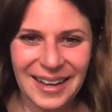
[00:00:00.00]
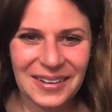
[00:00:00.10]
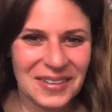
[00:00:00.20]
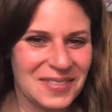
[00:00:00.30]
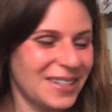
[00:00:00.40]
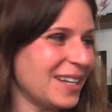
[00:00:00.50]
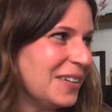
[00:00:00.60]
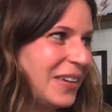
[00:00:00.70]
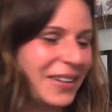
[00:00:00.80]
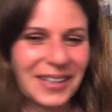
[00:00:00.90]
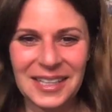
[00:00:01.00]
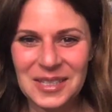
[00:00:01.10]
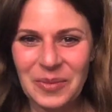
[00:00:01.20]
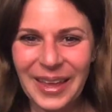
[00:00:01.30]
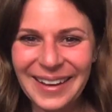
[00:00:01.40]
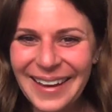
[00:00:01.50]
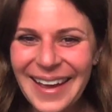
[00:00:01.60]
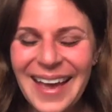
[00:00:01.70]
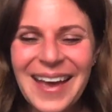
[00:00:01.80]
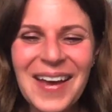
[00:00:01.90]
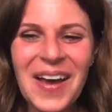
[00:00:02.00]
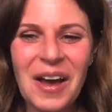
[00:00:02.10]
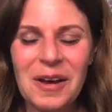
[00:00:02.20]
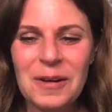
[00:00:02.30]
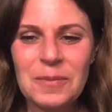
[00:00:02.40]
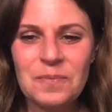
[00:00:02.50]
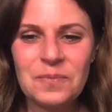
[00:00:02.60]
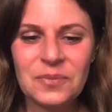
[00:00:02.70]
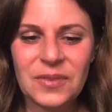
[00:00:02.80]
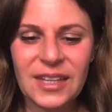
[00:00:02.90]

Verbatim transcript: know you hear the kids playing. Um,